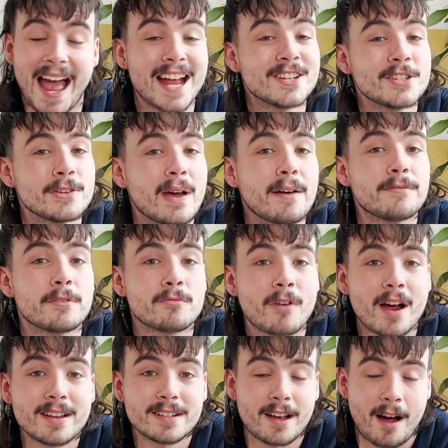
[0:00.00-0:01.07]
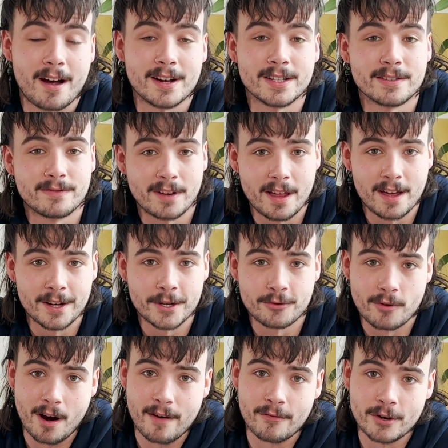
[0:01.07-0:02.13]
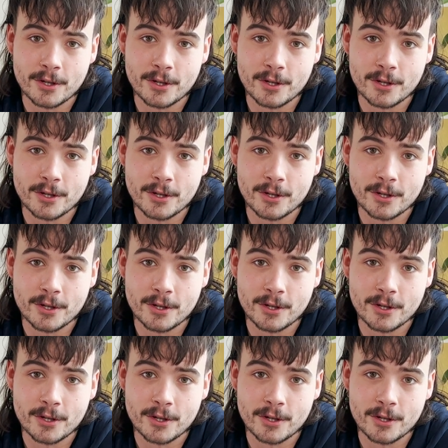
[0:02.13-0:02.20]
and you have the right kind of learner driver